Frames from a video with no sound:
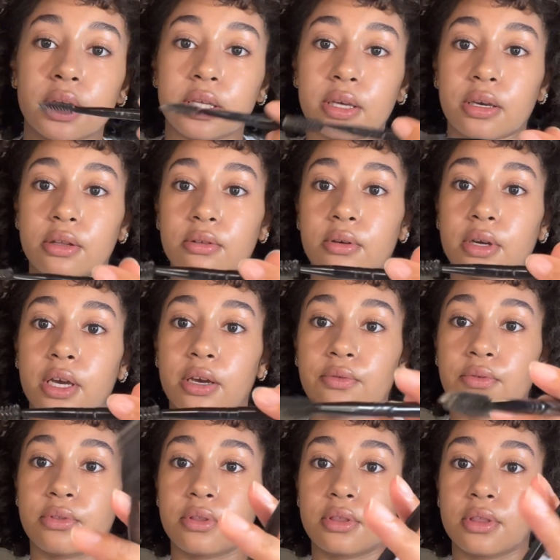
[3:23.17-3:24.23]
yeah, so I have
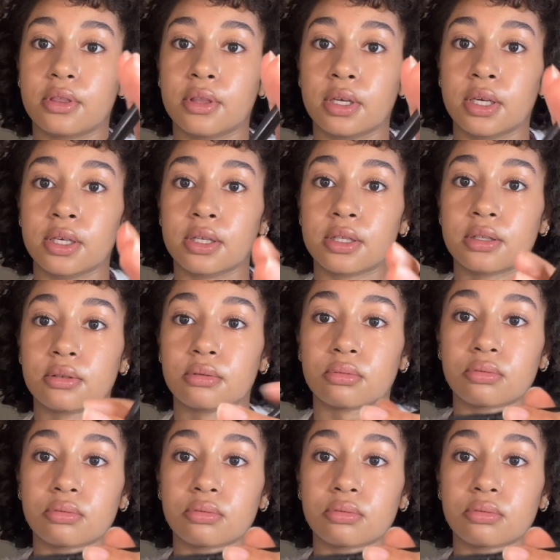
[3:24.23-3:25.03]
this.